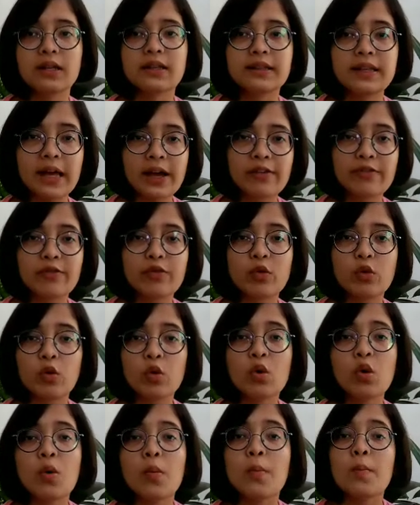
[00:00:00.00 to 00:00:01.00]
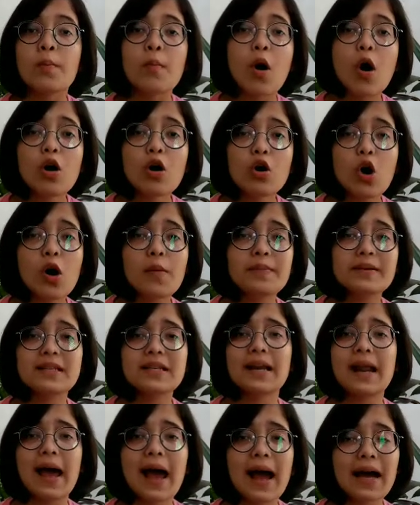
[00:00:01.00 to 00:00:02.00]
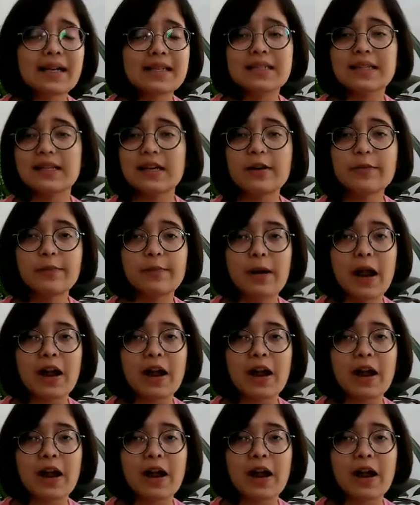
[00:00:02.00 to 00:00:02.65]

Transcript: Therefore, MockCop is an excellent